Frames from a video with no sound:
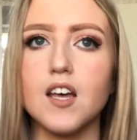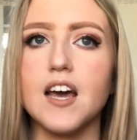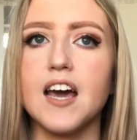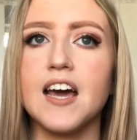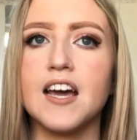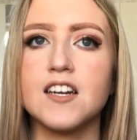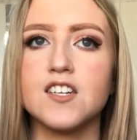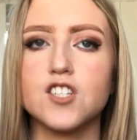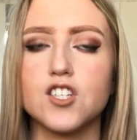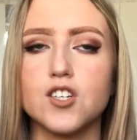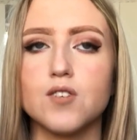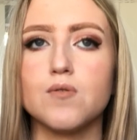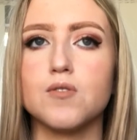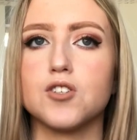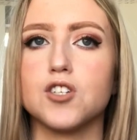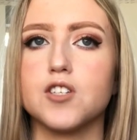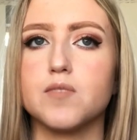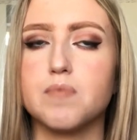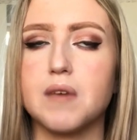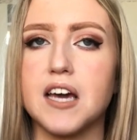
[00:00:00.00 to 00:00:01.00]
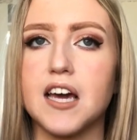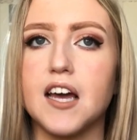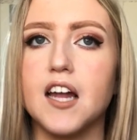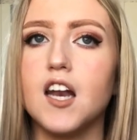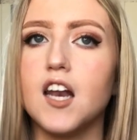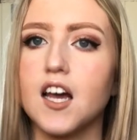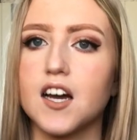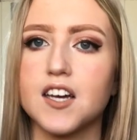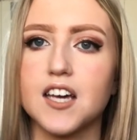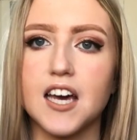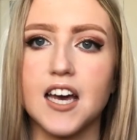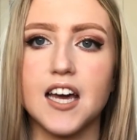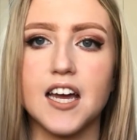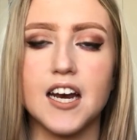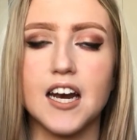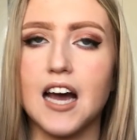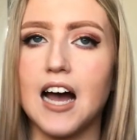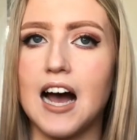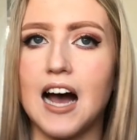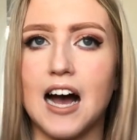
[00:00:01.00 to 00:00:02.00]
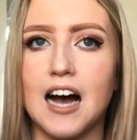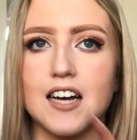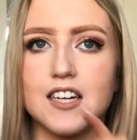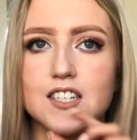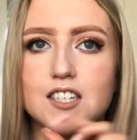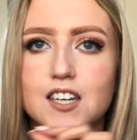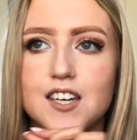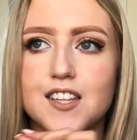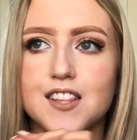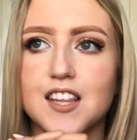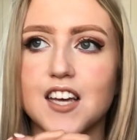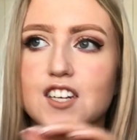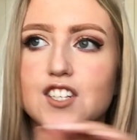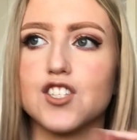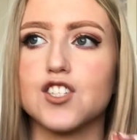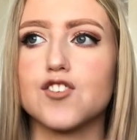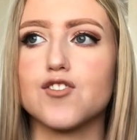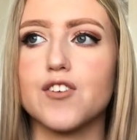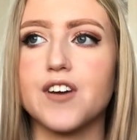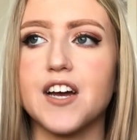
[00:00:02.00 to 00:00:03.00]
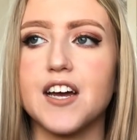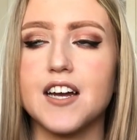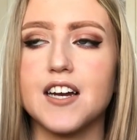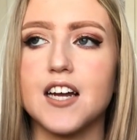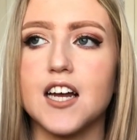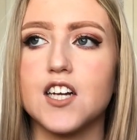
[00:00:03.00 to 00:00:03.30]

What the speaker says: and you will just be looking at this screen,